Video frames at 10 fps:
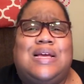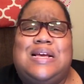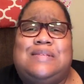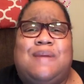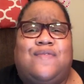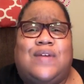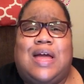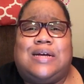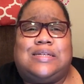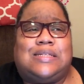it's my
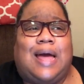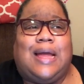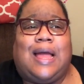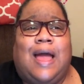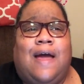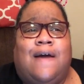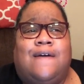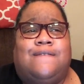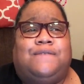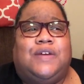fan because it's like
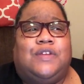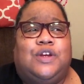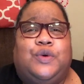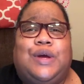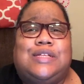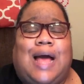50 degrees